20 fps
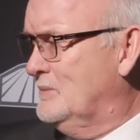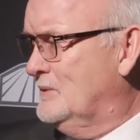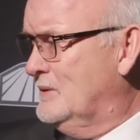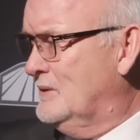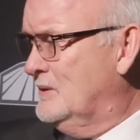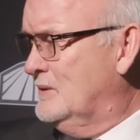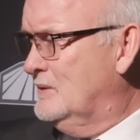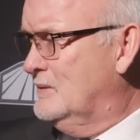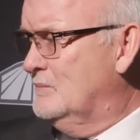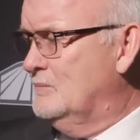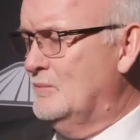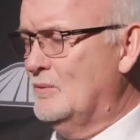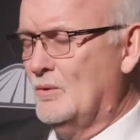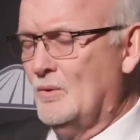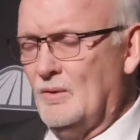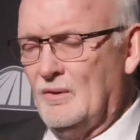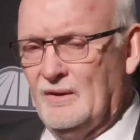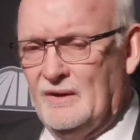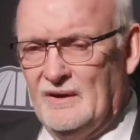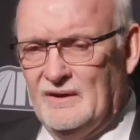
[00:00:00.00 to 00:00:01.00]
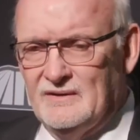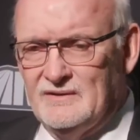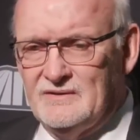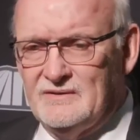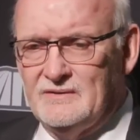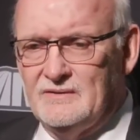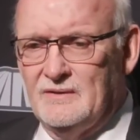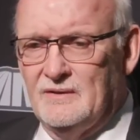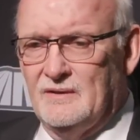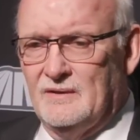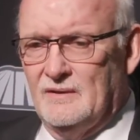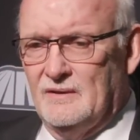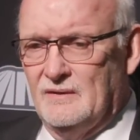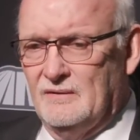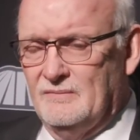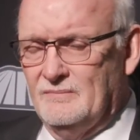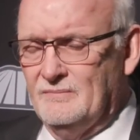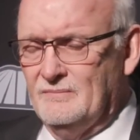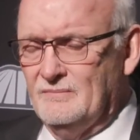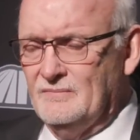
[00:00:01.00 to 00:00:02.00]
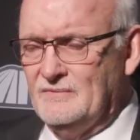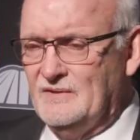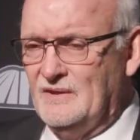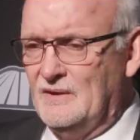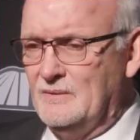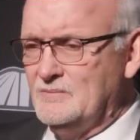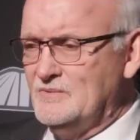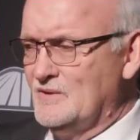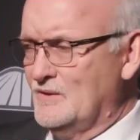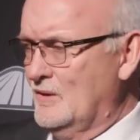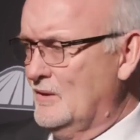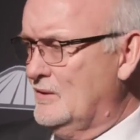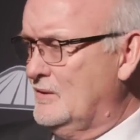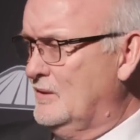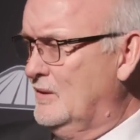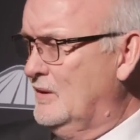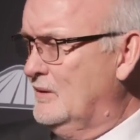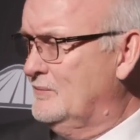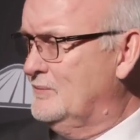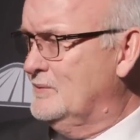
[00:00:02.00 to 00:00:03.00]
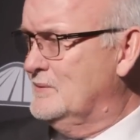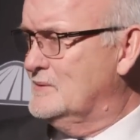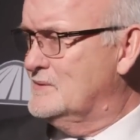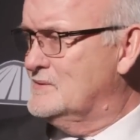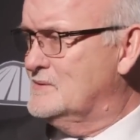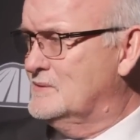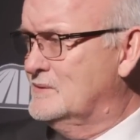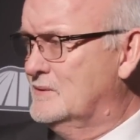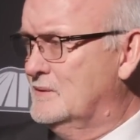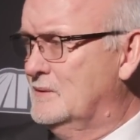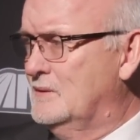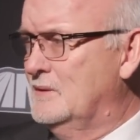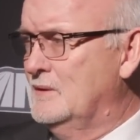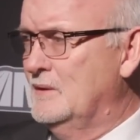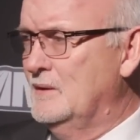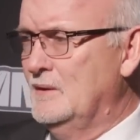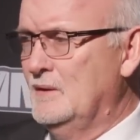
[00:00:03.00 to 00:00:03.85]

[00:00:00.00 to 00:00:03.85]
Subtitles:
more against teams in our conference, and